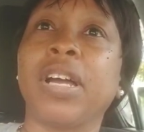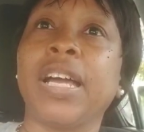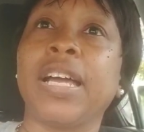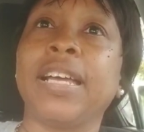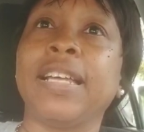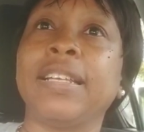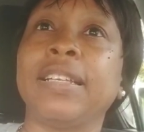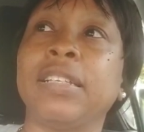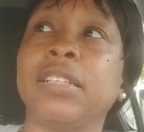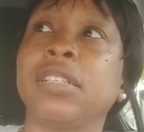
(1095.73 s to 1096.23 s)

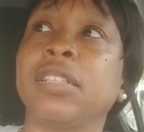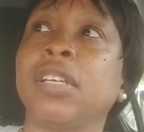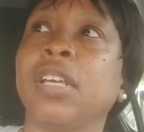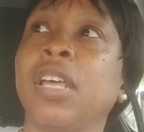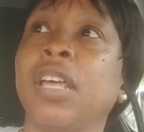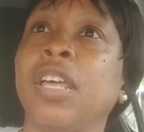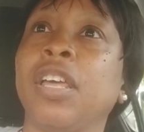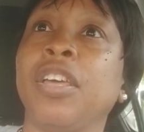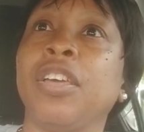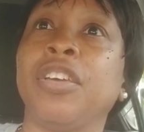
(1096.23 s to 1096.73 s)
and
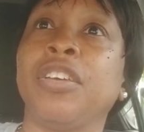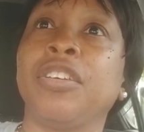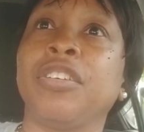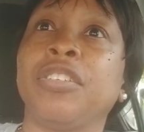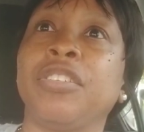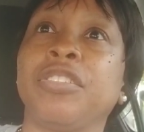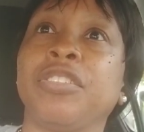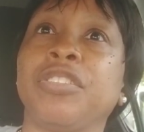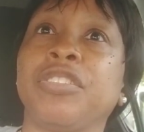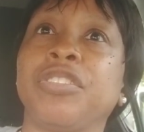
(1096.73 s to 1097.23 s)

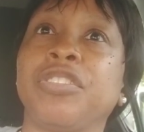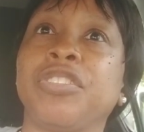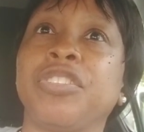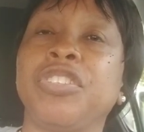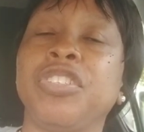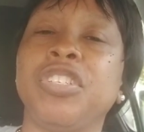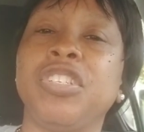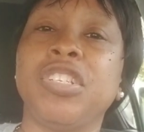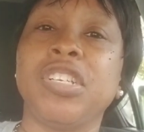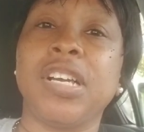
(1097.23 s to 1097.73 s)

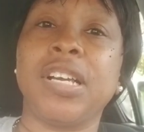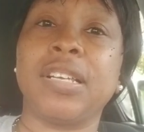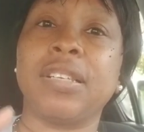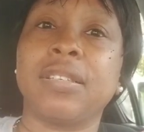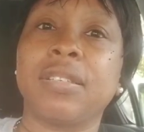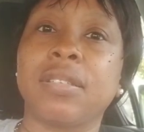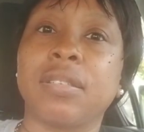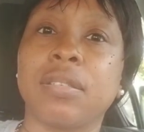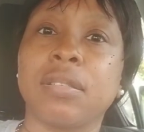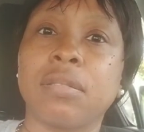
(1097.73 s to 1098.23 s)
she
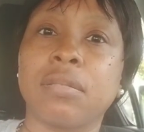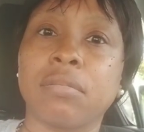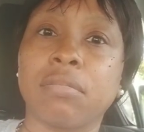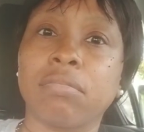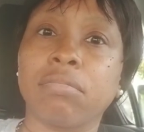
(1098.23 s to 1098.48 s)
just